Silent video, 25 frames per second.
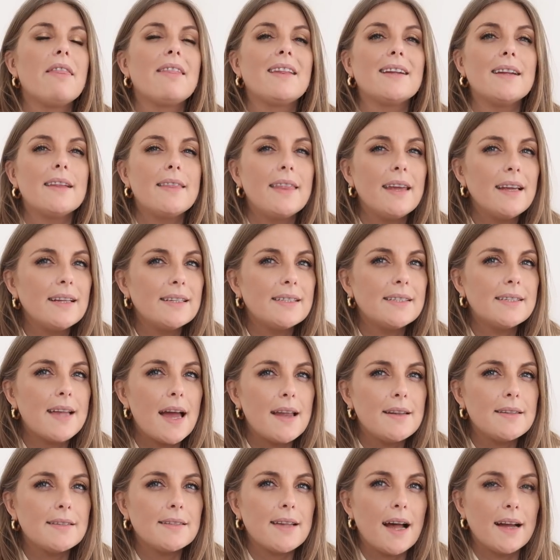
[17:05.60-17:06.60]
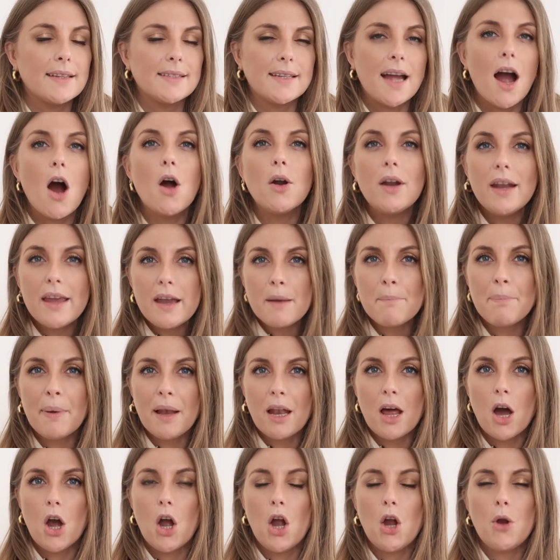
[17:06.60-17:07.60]
I think Sense has it. I'll link
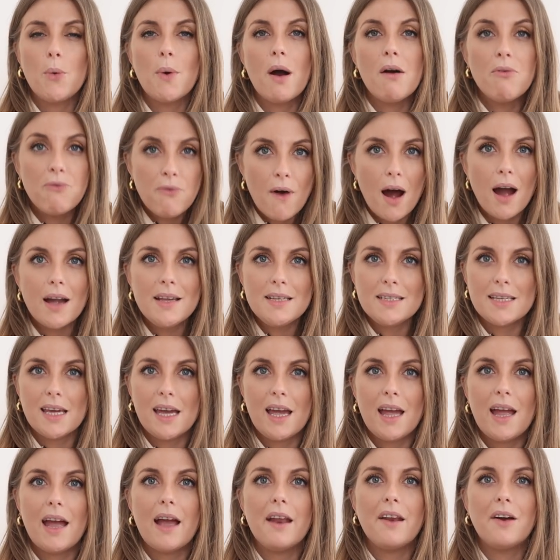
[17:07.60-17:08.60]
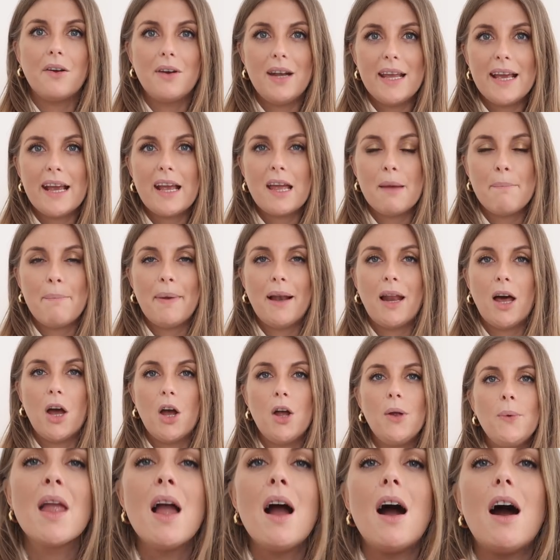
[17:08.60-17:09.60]
below. I'll find it and I'll link it
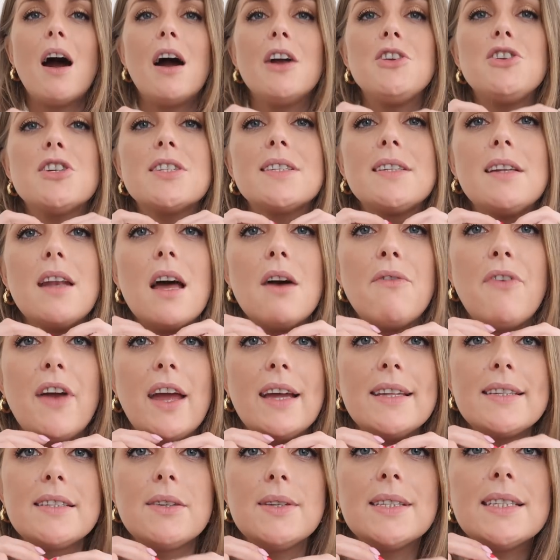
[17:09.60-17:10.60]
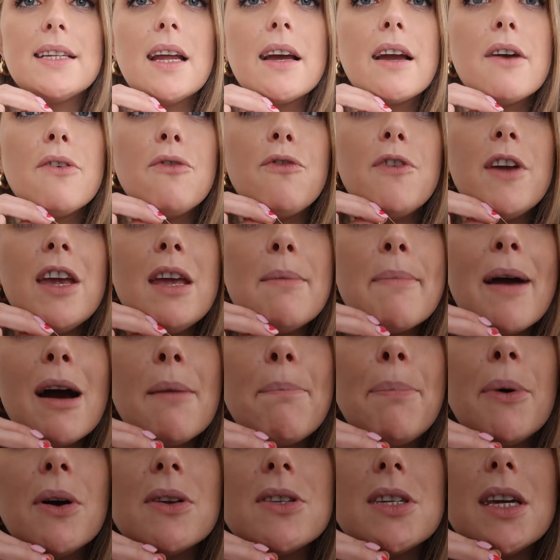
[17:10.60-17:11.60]
below. I just love it. So it's like a female
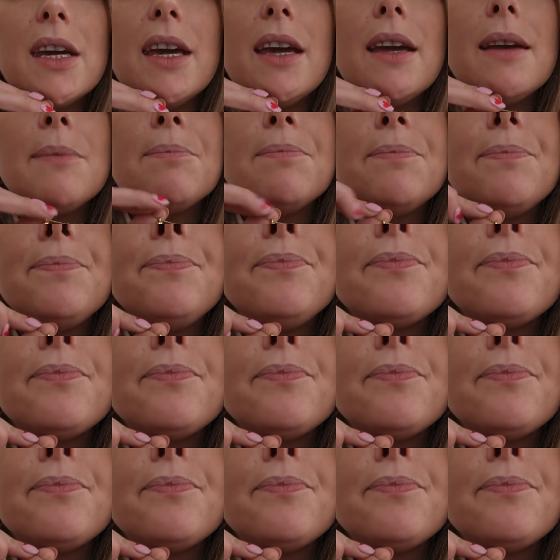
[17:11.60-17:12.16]
body.